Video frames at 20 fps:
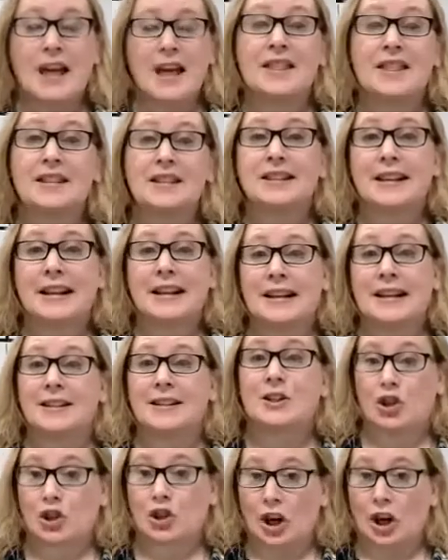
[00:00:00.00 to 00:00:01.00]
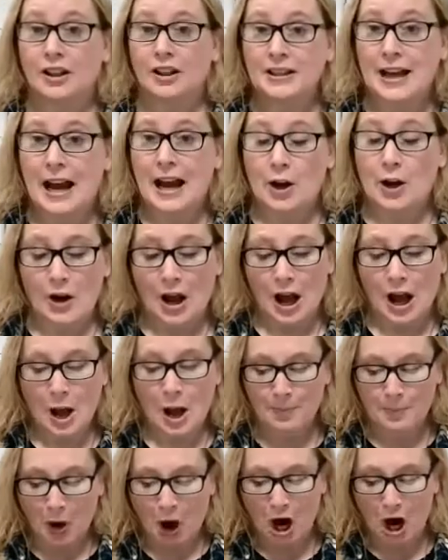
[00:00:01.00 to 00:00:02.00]
this is Charlottetown
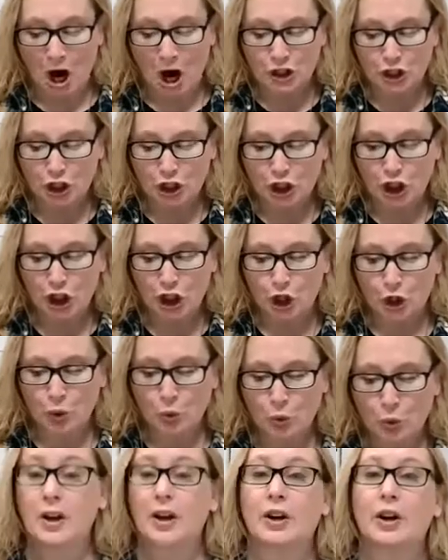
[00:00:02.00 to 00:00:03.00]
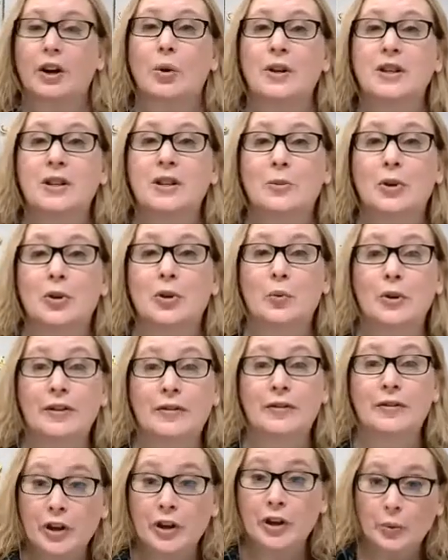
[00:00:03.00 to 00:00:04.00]
Part 2. We are going to be
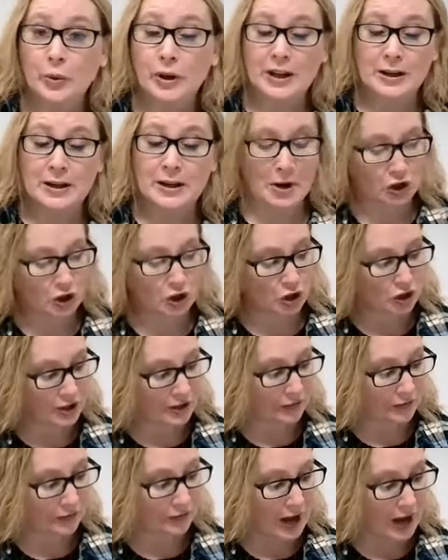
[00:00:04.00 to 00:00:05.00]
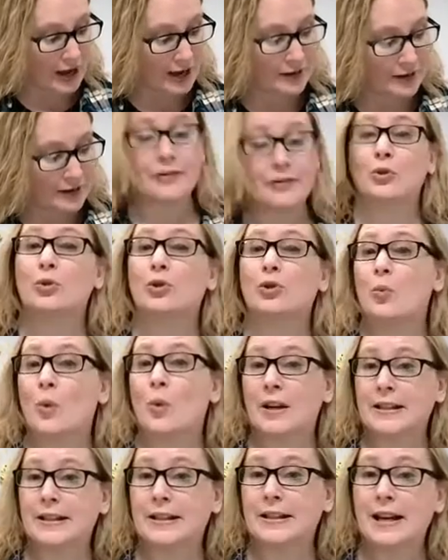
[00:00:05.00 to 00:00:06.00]
reviewing measures 5 through
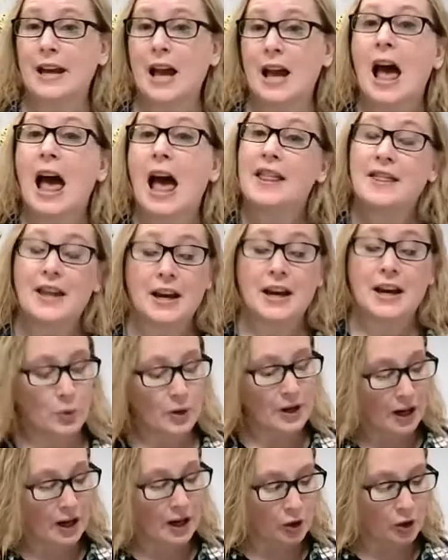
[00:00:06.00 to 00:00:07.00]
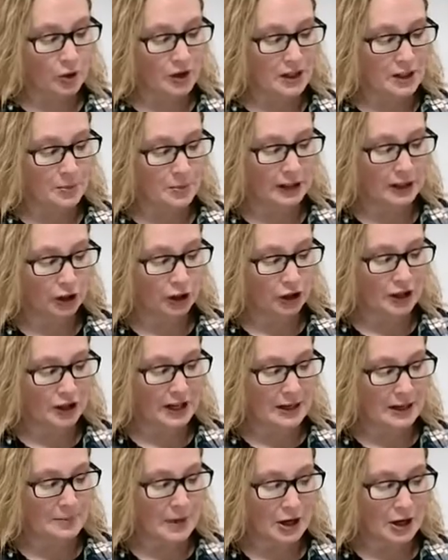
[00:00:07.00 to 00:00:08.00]
20. Then we are going to be
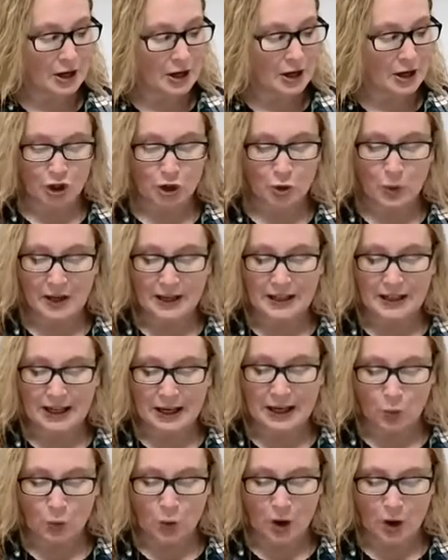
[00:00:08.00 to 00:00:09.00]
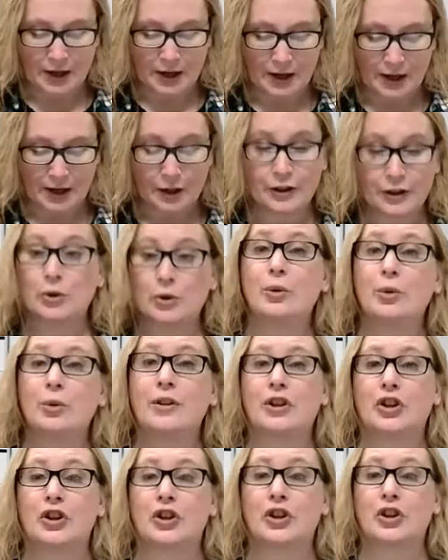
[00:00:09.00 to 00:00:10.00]
learning measures 21 through
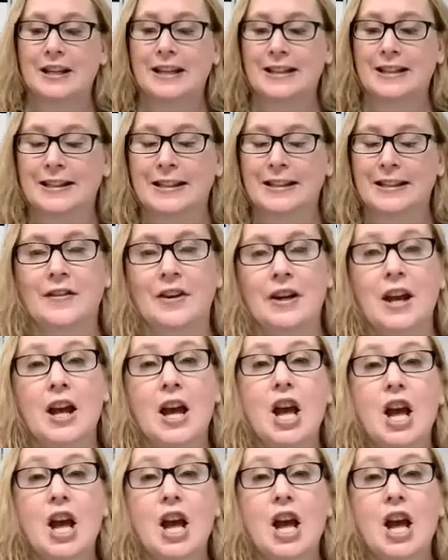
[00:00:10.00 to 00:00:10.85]
37.